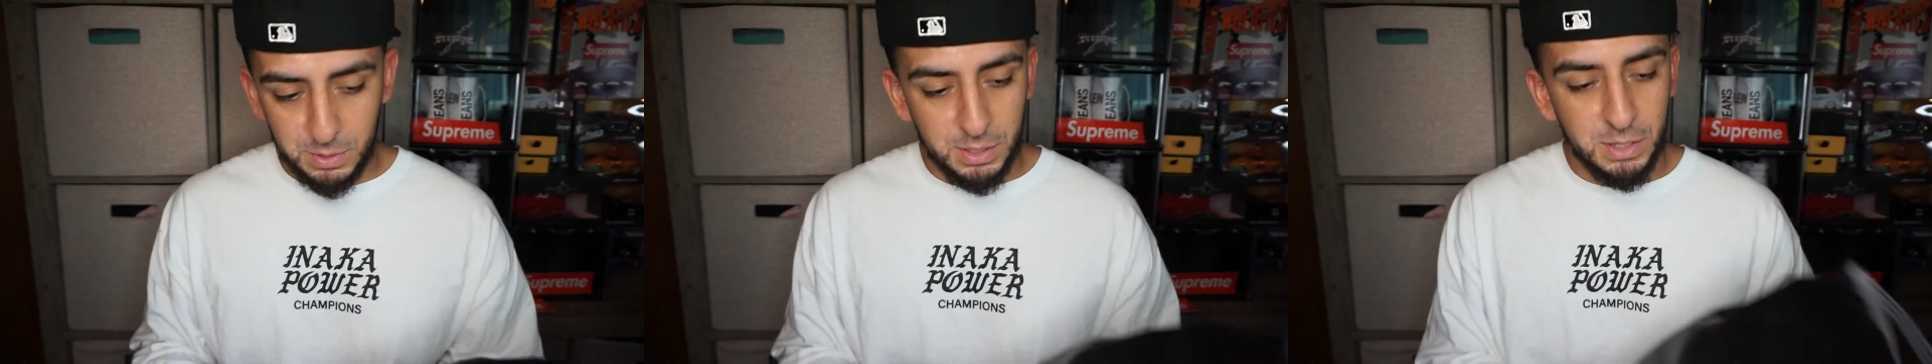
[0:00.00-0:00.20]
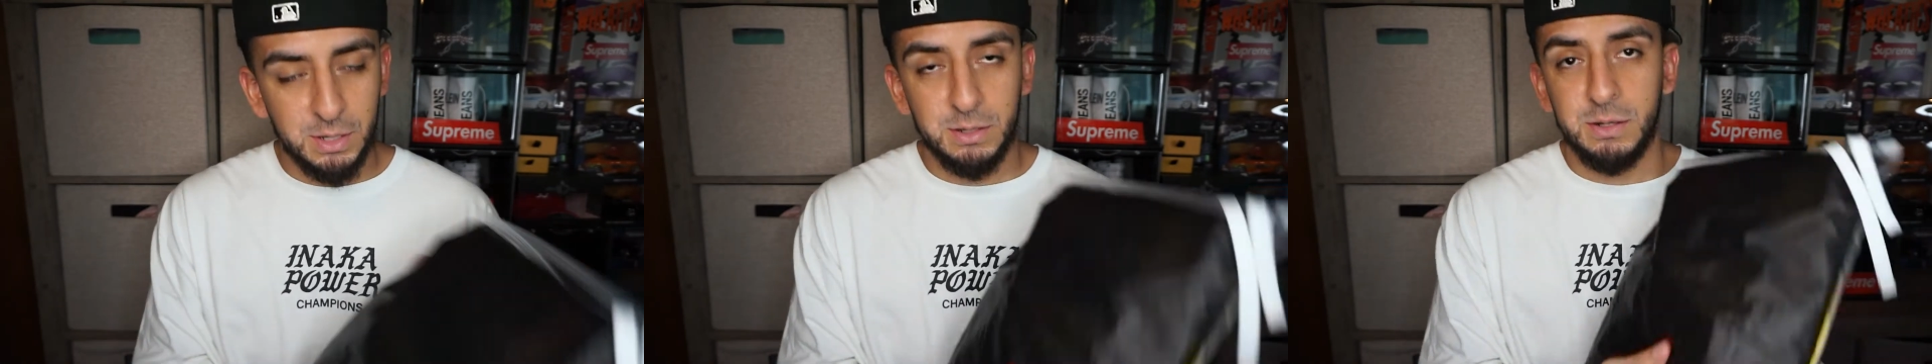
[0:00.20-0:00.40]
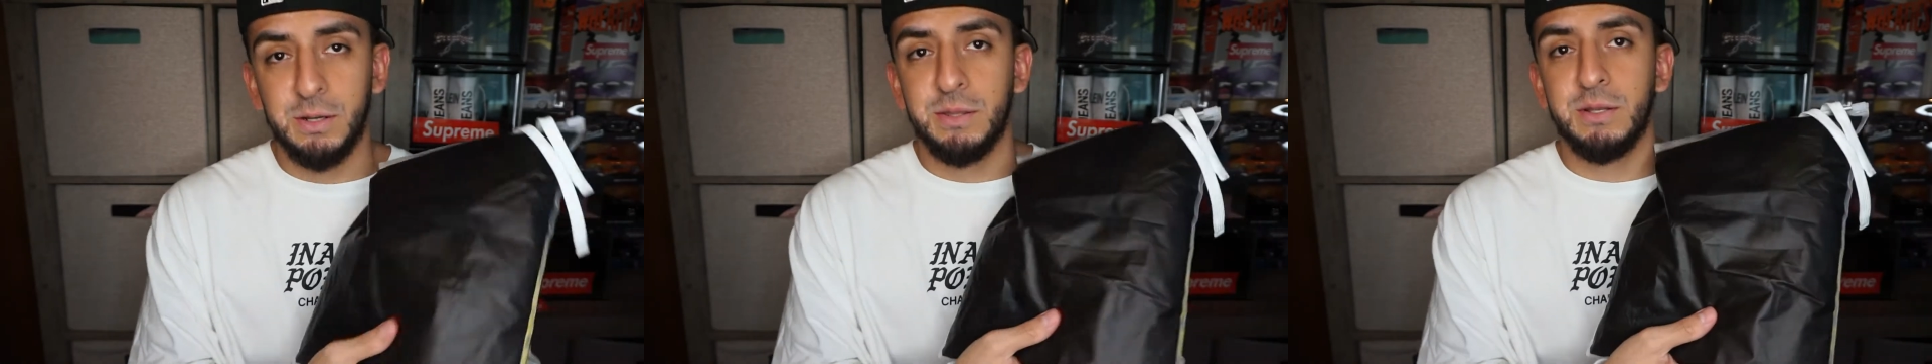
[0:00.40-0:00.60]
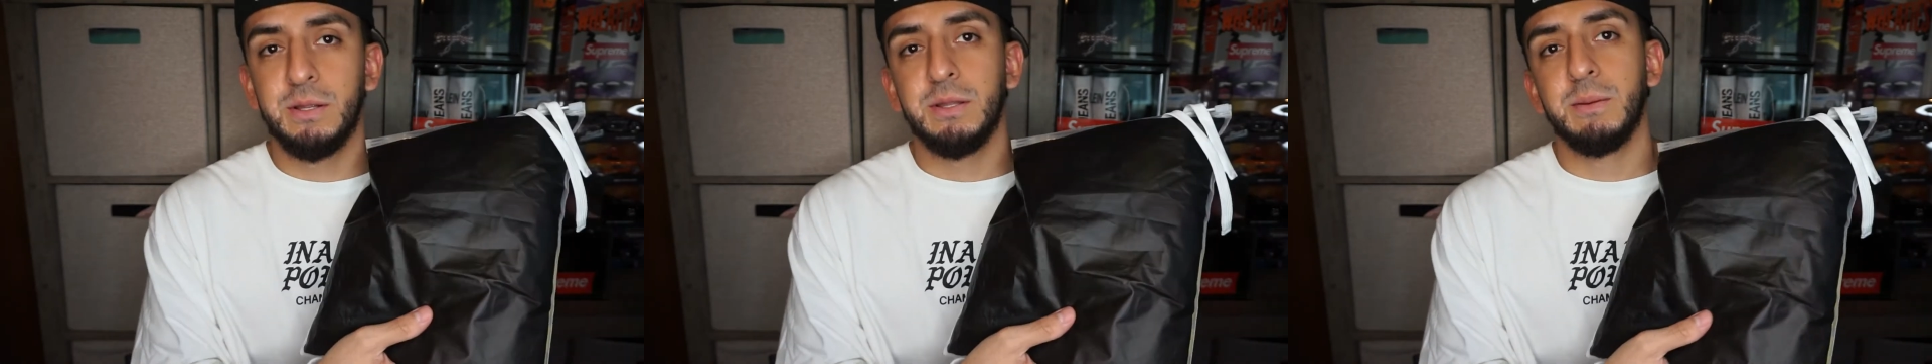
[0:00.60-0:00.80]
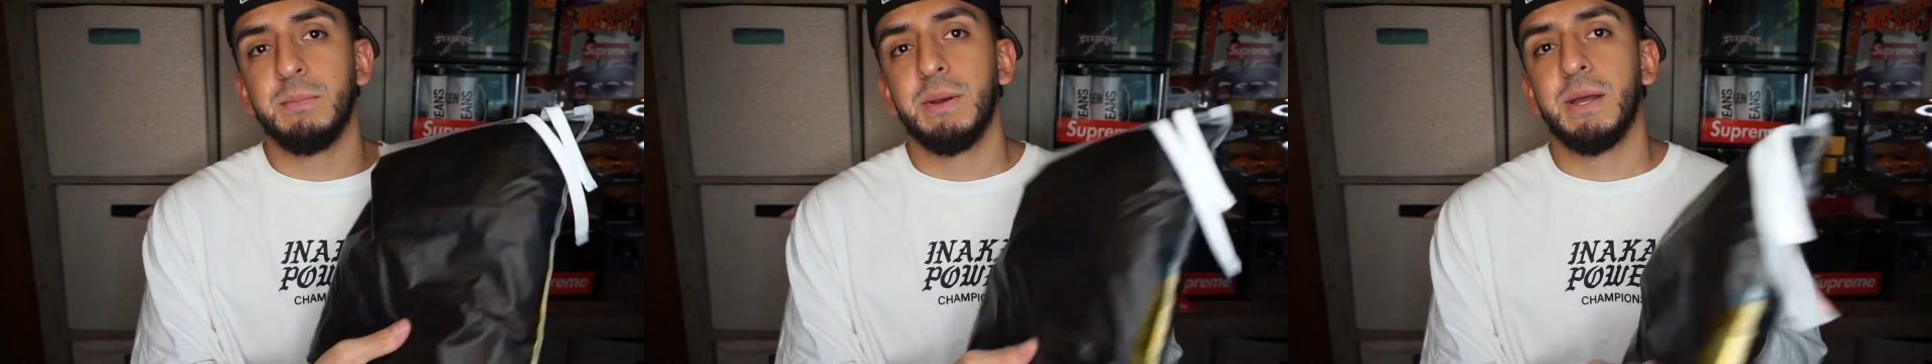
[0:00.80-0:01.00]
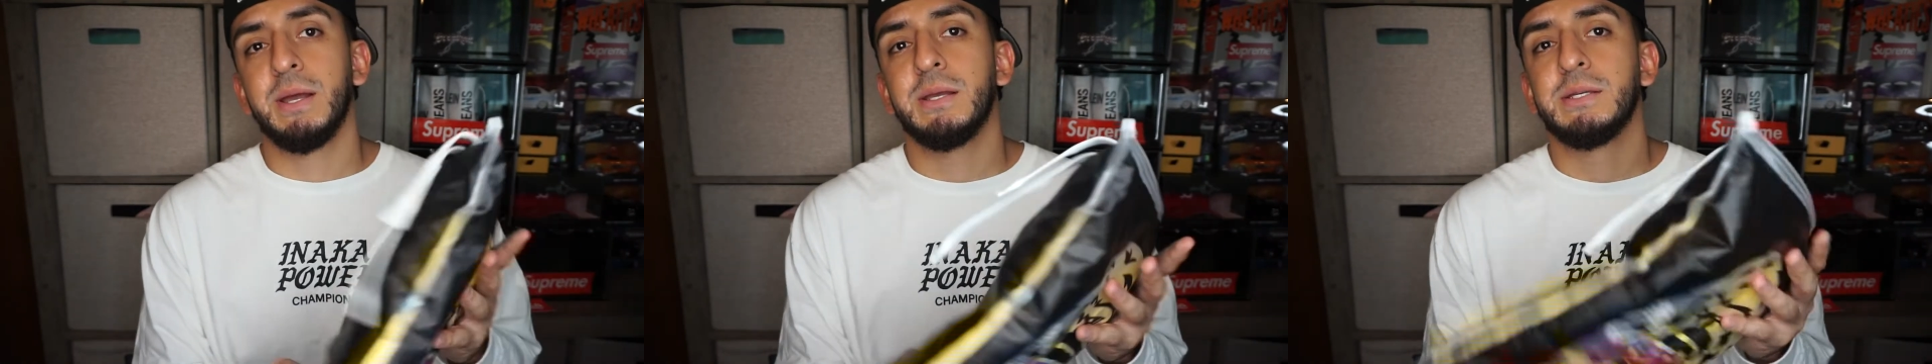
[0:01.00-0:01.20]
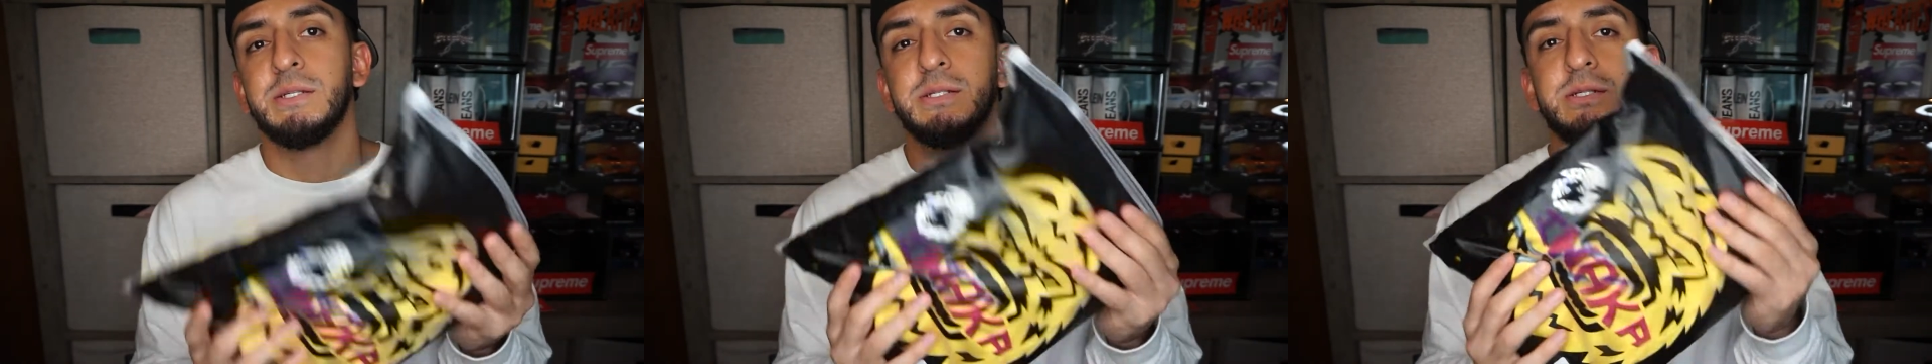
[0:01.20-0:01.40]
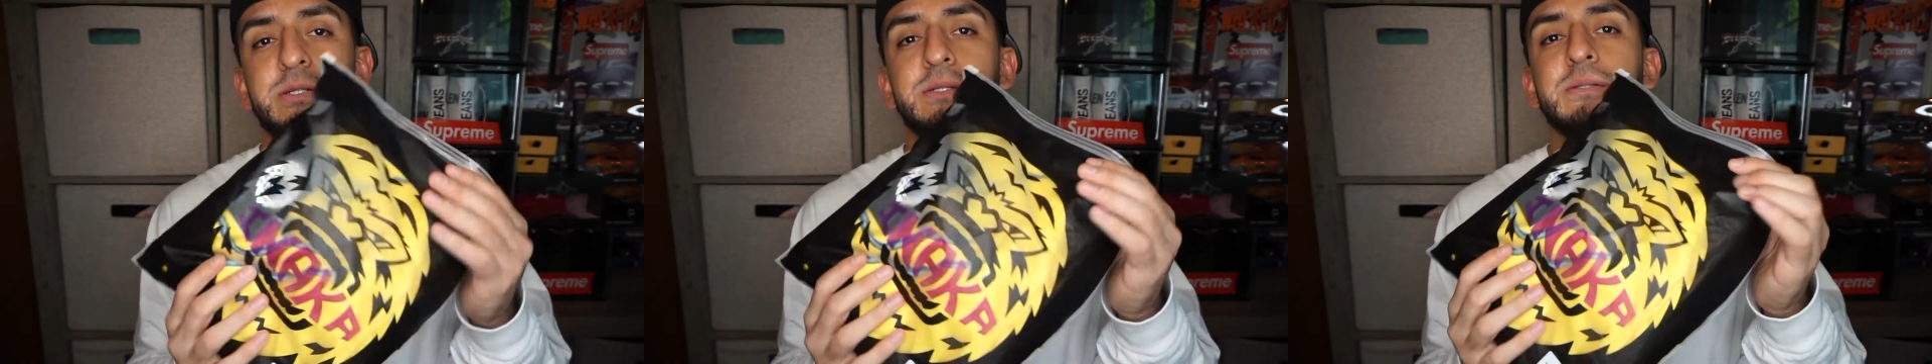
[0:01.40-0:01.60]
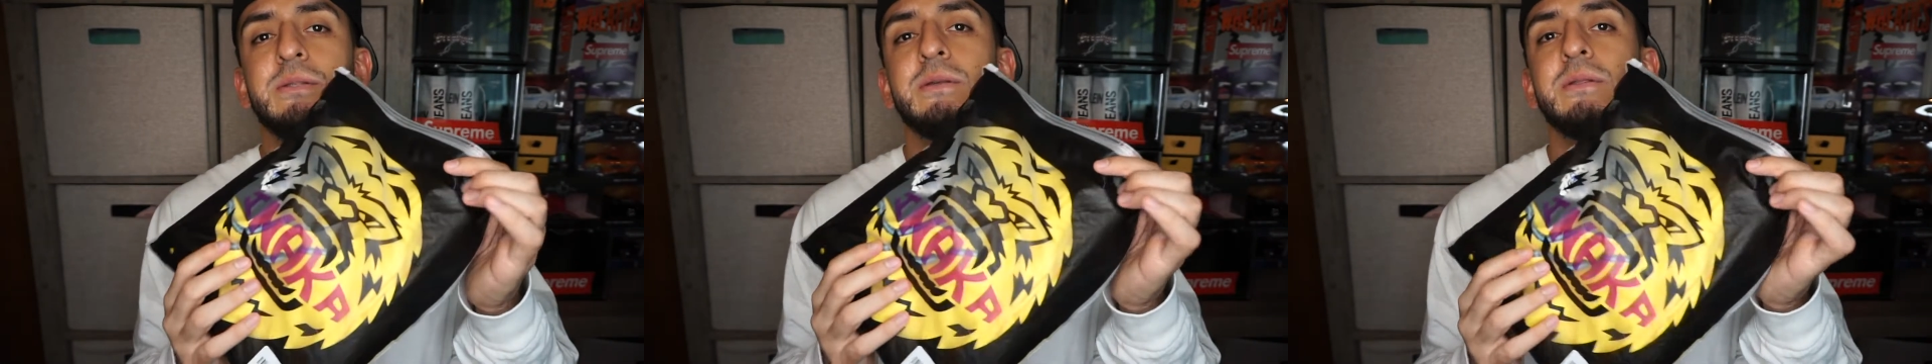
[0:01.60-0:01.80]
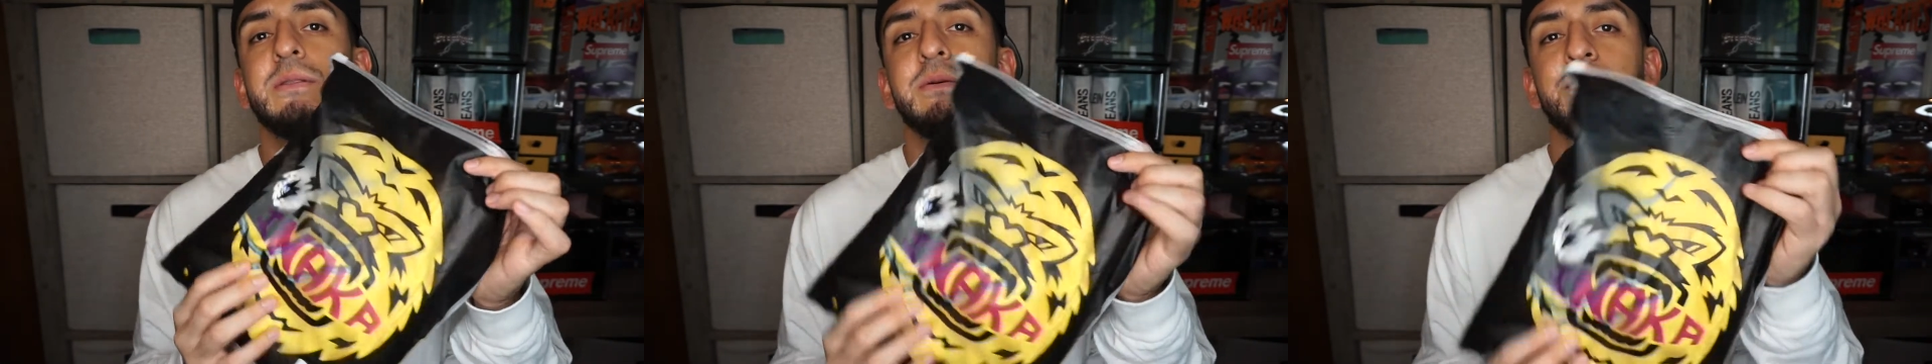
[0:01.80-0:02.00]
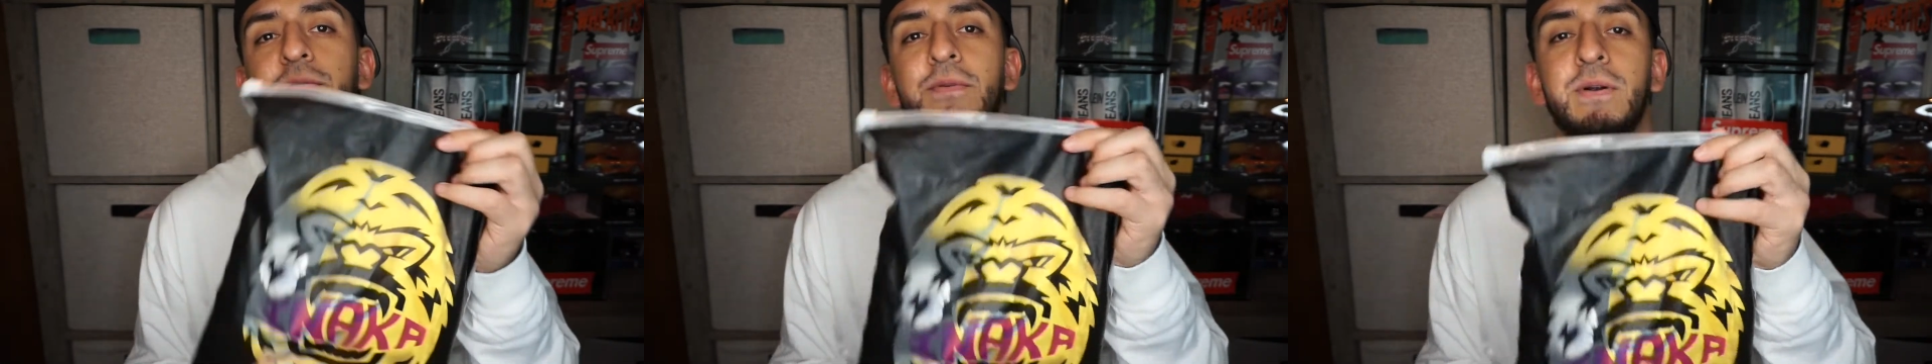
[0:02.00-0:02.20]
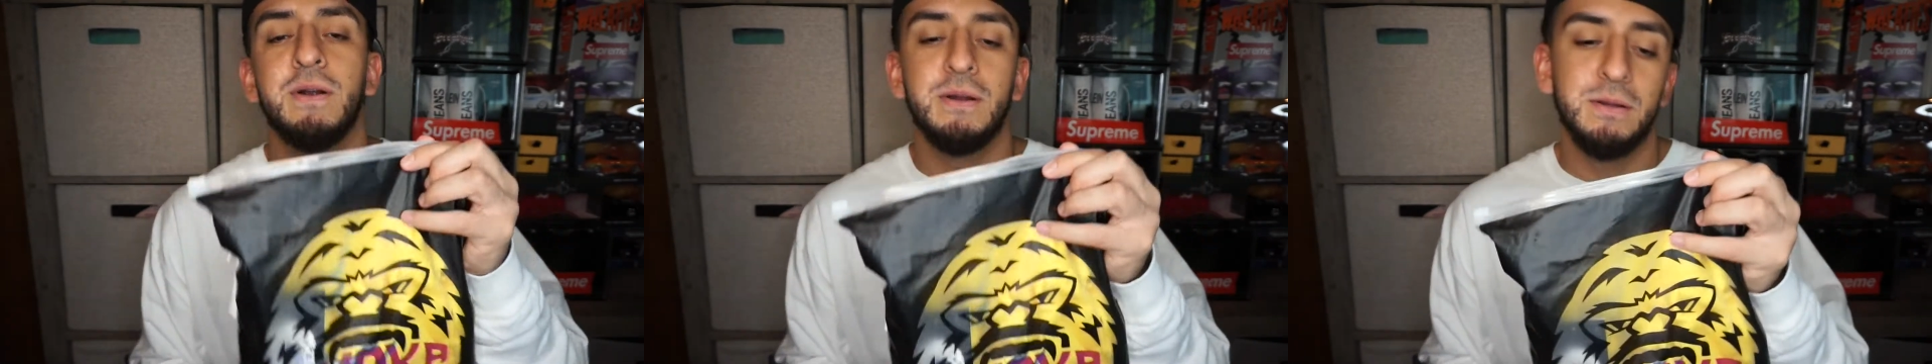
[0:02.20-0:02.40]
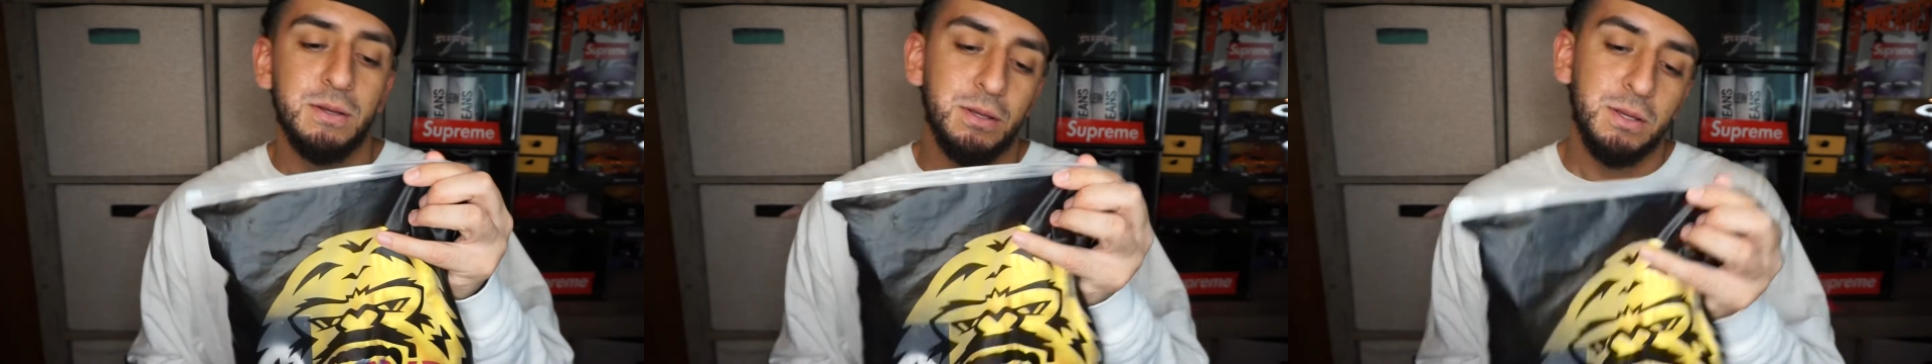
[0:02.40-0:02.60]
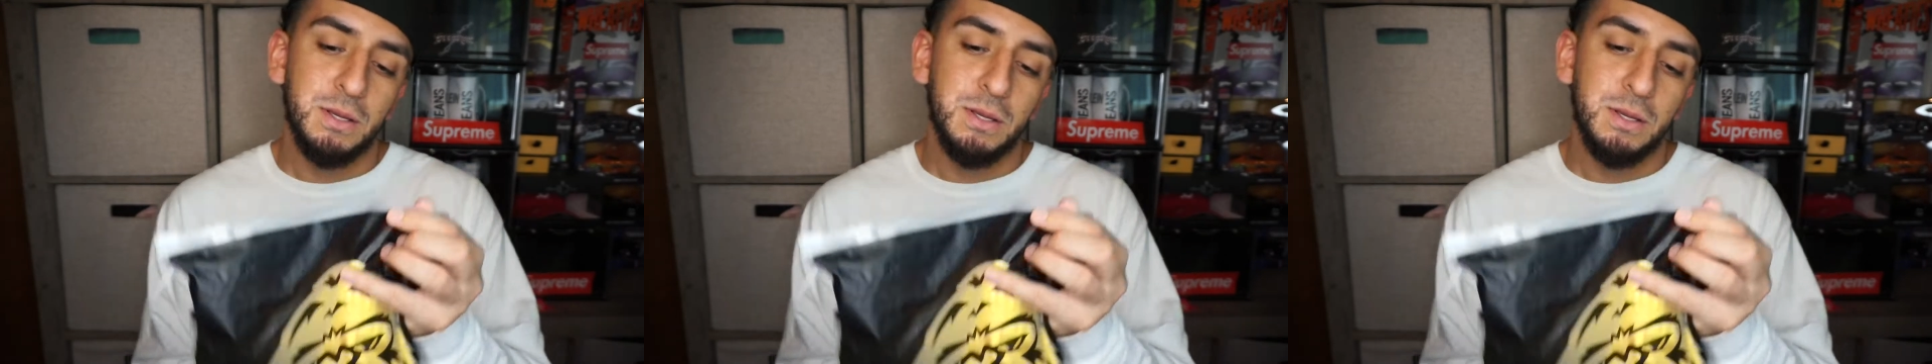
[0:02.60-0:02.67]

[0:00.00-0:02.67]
yeah, nothing on the back, just the front.